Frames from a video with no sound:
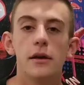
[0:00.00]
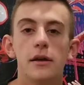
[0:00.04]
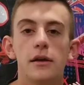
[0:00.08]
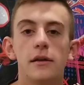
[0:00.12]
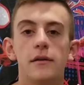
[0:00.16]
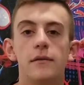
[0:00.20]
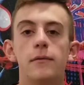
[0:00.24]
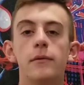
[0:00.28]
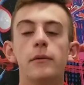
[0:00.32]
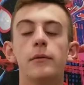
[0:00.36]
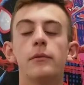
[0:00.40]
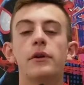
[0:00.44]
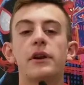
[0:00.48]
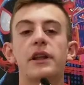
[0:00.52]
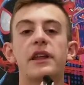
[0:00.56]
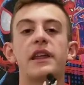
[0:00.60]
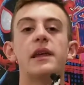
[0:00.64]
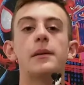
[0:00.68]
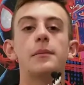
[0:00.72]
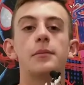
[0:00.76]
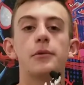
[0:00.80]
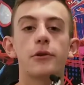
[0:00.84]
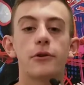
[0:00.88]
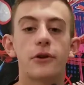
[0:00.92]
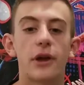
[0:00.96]
If we want to
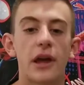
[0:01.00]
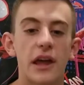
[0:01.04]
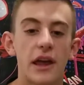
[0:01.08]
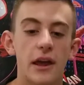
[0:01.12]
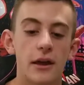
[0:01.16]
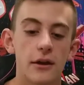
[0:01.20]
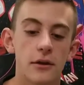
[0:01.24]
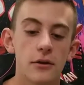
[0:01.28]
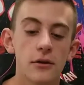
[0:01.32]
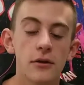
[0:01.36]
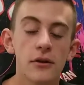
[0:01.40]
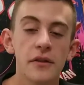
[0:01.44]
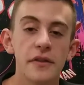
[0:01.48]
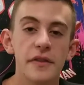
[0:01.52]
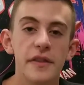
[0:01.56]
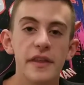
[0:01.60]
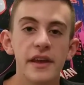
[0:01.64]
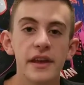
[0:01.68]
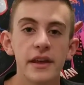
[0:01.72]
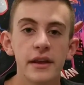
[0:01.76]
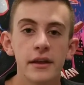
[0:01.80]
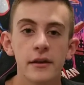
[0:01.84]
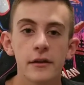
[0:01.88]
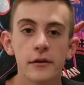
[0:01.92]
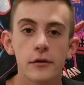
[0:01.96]
keep looking at good
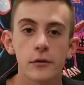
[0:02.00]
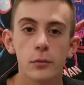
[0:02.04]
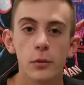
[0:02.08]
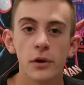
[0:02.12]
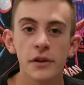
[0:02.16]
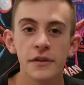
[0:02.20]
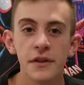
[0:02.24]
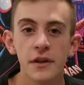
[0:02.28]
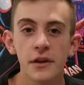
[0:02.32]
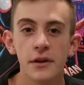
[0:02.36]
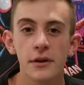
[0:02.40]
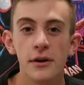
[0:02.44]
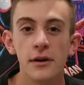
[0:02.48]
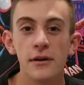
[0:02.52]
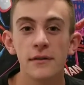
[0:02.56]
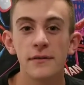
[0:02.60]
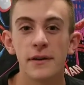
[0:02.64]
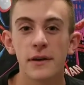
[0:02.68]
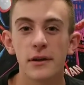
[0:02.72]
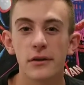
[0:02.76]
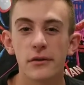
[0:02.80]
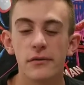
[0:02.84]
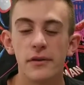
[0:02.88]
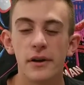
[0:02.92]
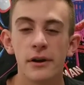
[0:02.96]
things, What the Golf
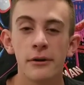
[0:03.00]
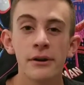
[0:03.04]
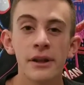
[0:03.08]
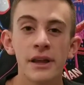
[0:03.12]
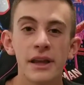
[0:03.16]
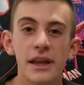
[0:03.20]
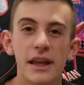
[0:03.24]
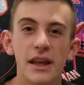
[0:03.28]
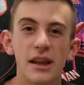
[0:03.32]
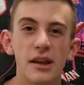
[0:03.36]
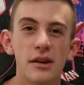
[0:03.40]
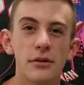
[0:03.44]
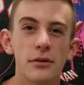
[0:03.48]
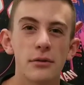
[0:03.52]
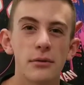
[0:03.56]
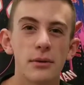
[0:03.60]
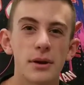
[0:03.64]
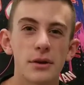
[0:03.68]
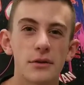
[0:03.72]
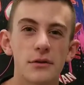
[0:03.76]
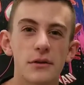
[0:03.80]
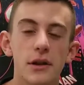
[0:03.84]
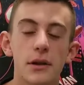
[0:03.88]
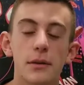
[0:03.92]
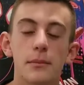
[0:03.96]
has very
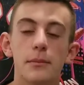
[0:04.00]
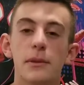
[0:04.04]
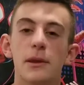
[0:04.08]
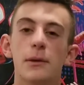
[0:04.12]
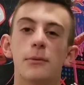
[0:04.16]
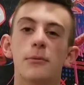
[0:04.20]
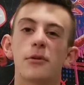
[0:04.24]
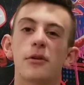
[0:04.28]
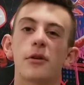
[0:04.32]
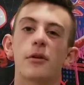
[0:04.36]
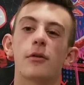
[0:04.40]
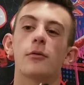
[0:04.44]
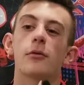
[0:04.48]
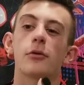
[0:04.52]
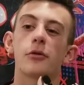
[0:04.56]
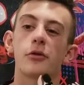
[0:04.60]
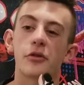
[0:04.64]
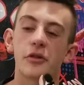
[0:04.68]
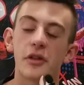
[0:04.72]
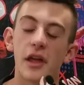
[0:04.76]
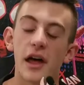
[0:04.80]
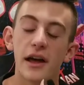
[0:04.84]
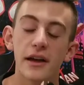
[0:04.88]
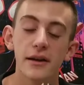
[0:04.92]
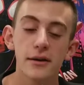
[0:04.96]
interesting musical
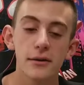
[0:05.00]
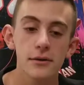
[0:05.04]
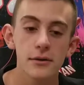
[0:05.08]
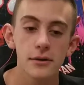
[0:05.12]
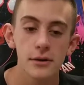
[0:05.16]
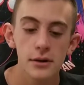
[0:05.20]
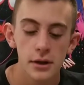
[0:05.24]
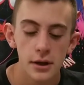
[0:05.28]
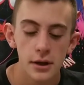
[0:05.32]
style.